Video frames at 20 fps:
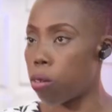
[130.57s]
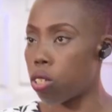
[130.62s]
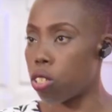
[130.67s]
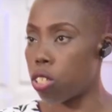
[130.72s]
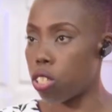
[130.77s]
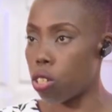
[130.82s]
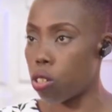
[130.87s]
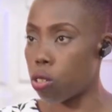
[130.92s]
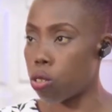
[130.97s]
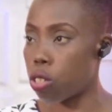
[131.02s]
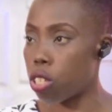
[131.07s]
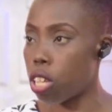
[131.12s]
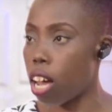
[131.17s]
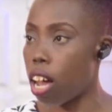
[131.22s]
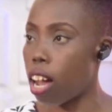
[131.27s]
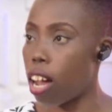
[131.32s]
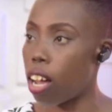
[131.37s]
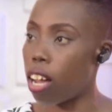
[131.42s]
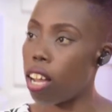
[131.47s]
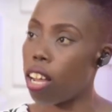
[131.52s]
blood cells
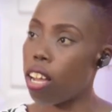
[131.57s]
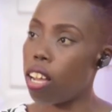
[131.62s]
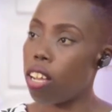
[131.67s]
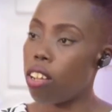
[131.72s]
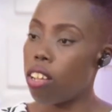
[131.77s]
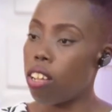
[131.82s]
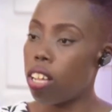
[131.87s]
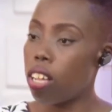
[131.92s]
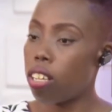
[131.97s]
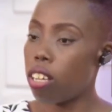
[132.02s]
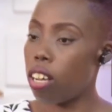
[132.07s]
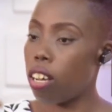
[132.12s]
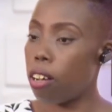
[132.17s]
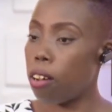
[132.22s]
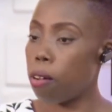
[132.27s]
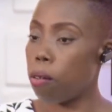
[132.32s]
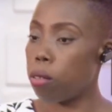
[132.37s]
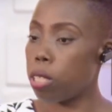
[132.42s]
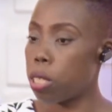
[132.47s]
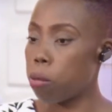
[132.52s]
are
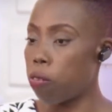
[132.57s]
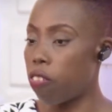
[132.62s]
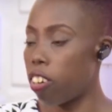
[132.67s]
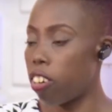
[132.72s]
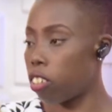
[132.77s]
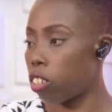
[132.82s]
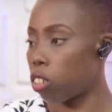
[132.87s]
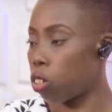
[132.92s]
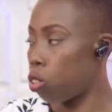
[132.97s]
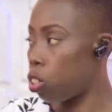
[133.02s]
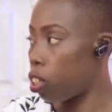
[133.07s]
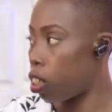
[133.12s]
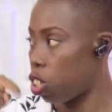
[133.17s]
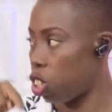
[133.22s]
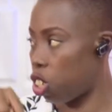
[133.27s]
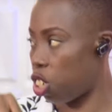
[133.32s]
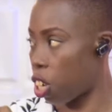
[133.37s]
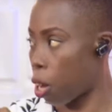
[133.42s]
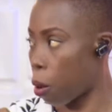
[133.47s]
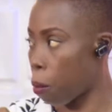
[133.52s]
spherical in
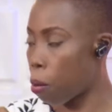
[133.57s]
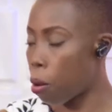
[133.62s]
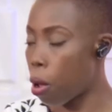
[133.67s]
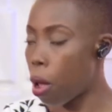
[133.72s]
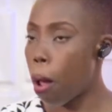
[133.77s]
shape.